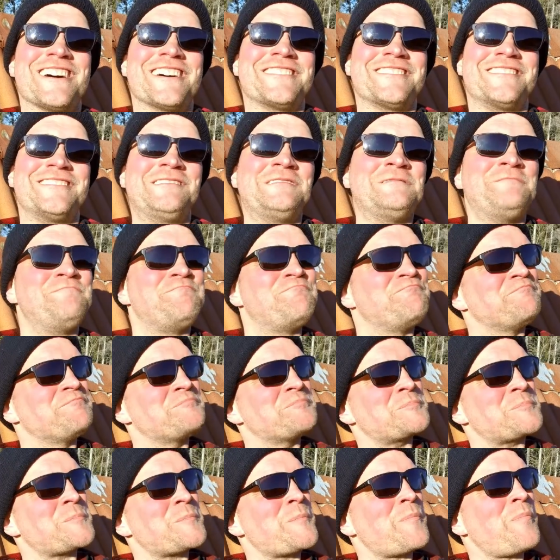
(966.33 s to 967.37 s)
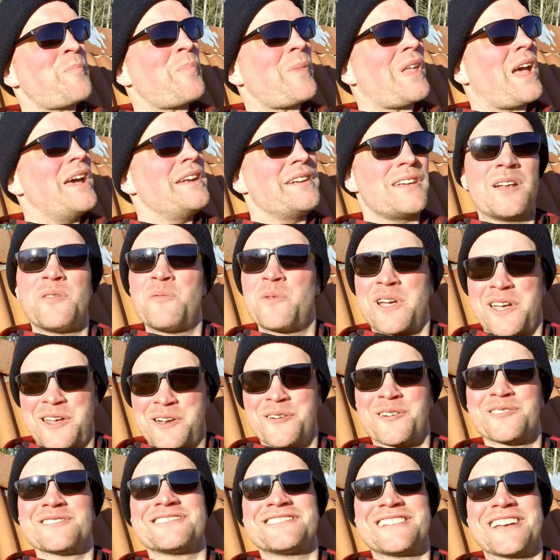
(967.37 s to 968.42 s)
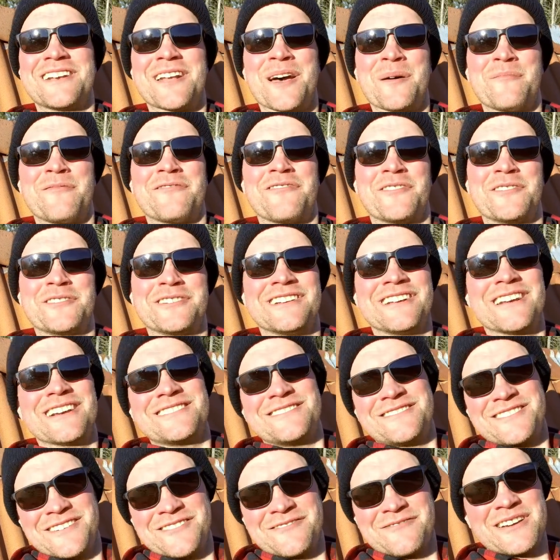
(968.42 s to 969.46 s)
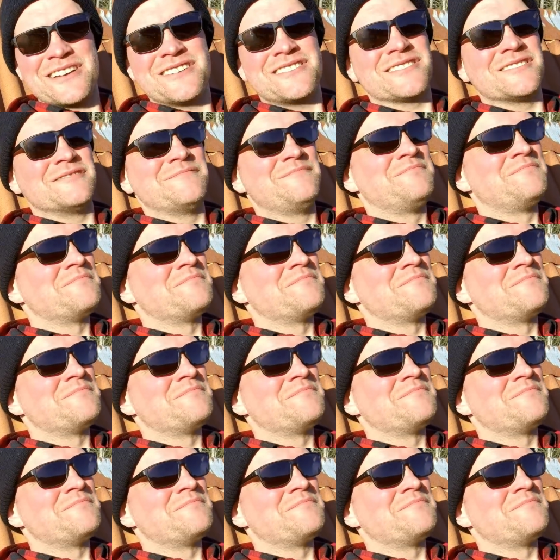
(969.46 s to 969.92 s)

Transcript: other, and then we can all stand up for the next generation.